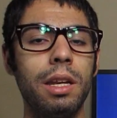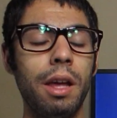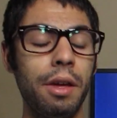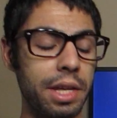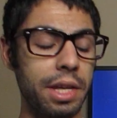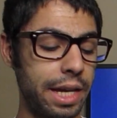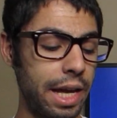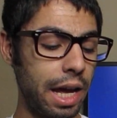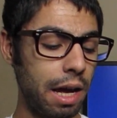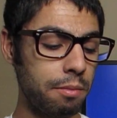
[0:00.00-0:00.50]
Now
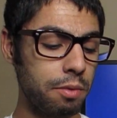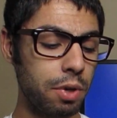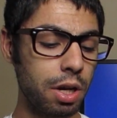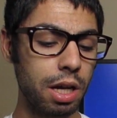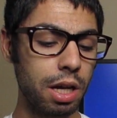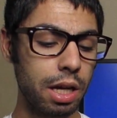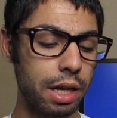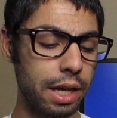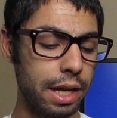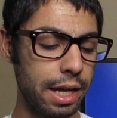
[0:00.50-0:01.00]
the
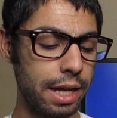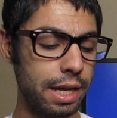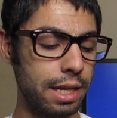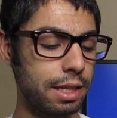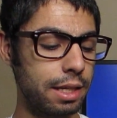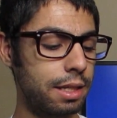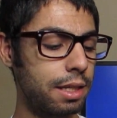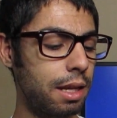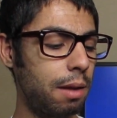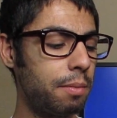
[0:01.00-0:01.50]
camera
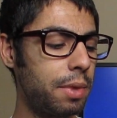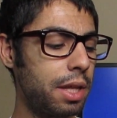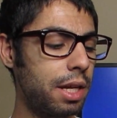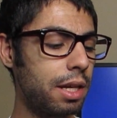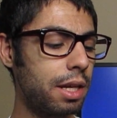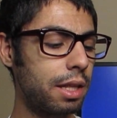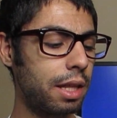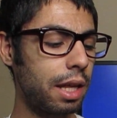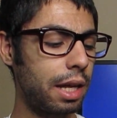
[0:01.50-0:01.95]
is something